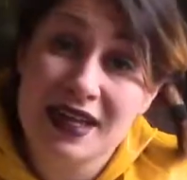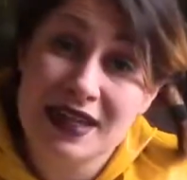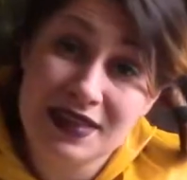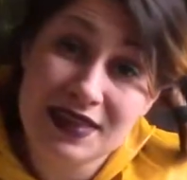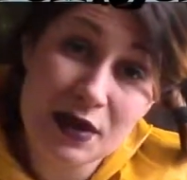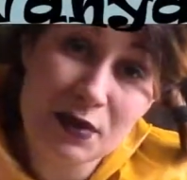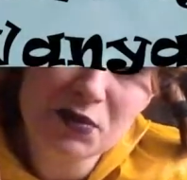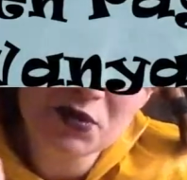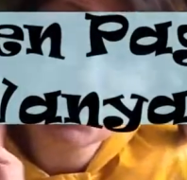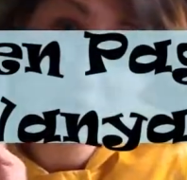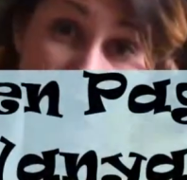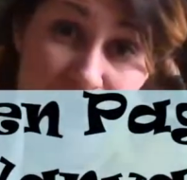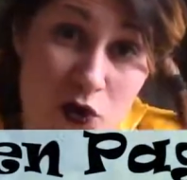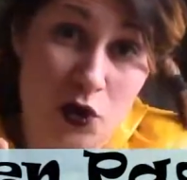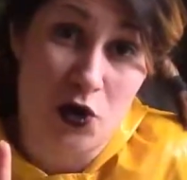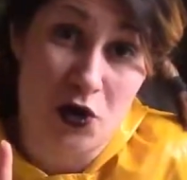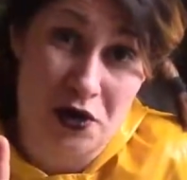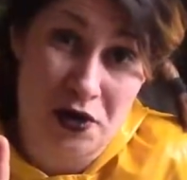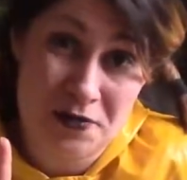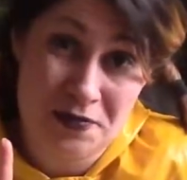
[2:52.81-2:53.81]
Number
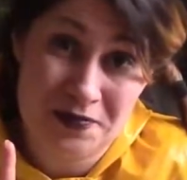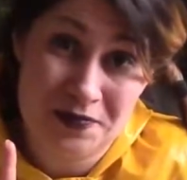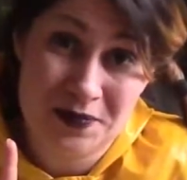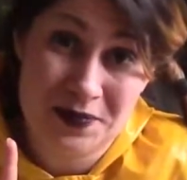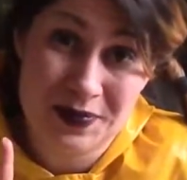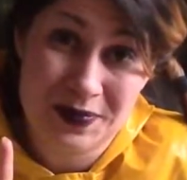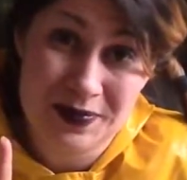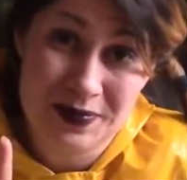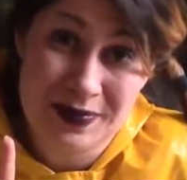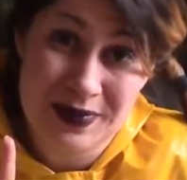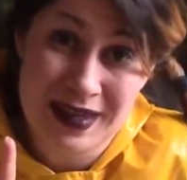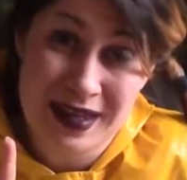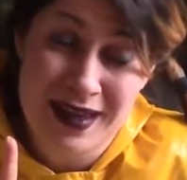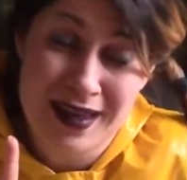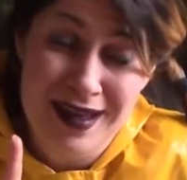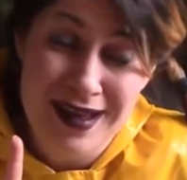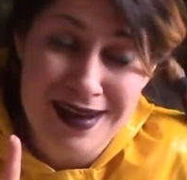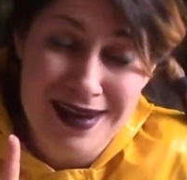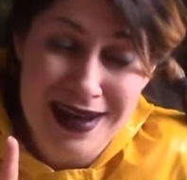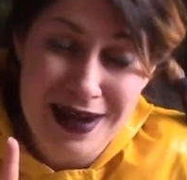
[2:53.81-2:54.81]
4.
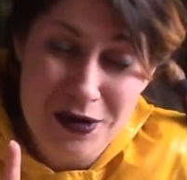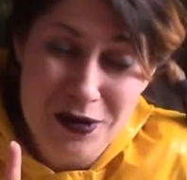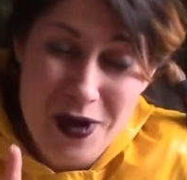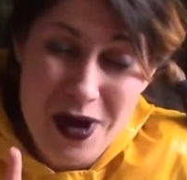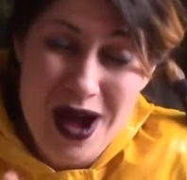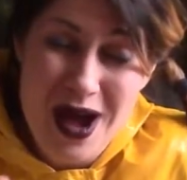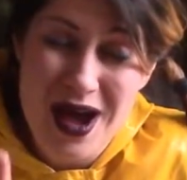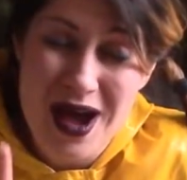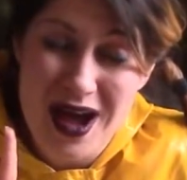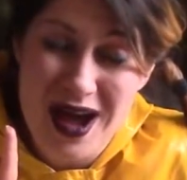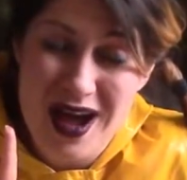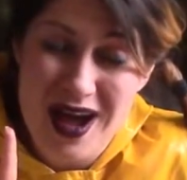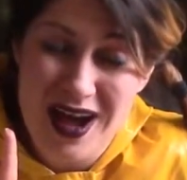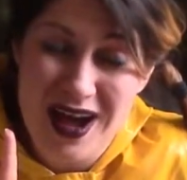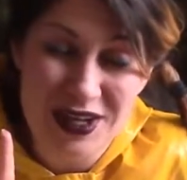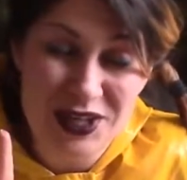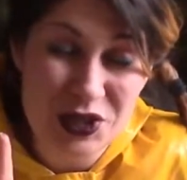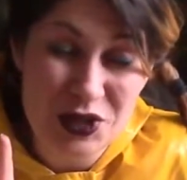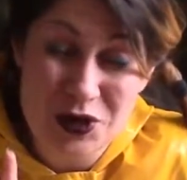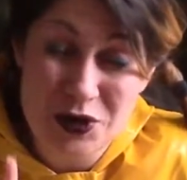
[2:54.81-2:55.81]
Now,
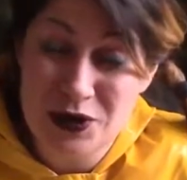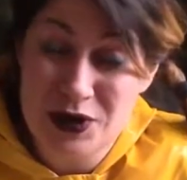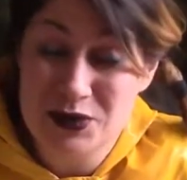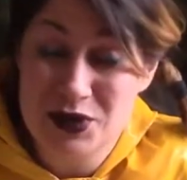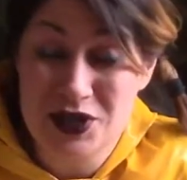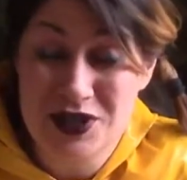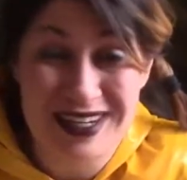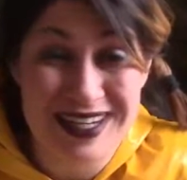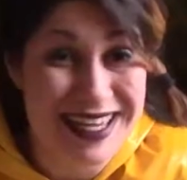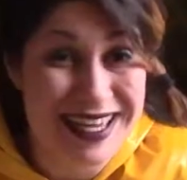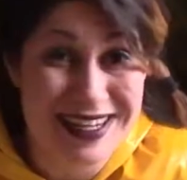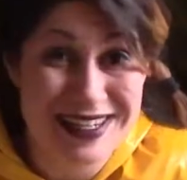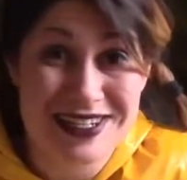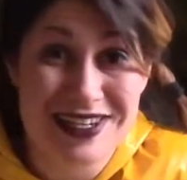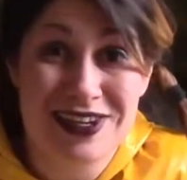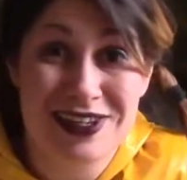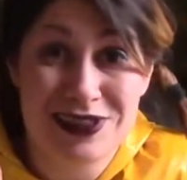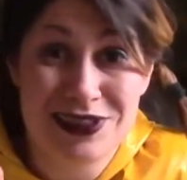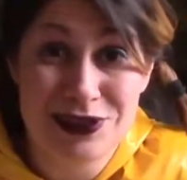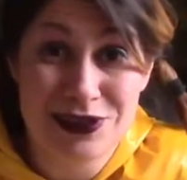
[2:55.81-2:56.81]
I know I'm gonna get
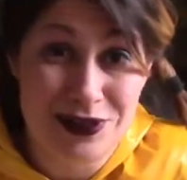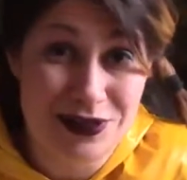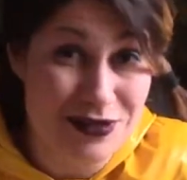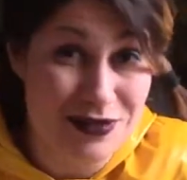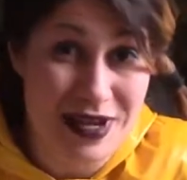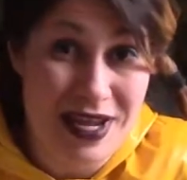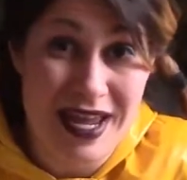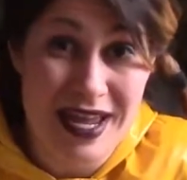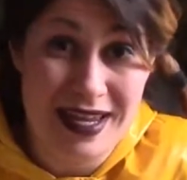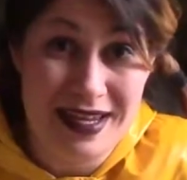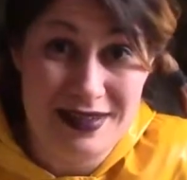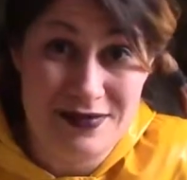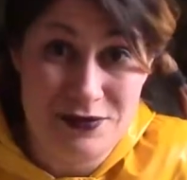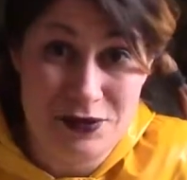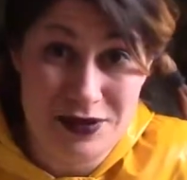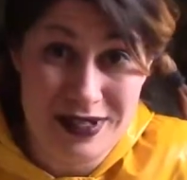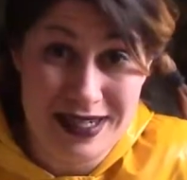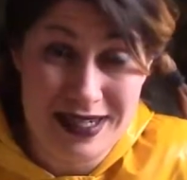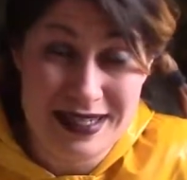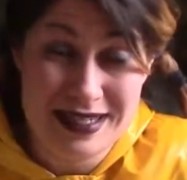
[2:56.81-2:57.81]
a lot of hate
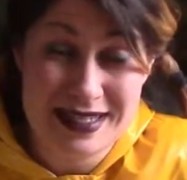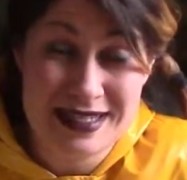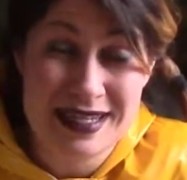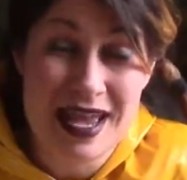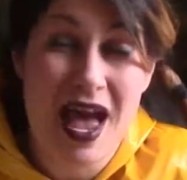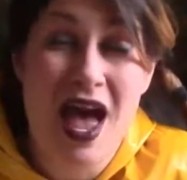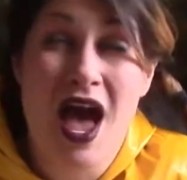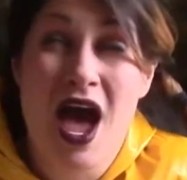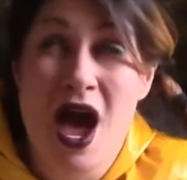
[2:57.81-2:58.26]
for this.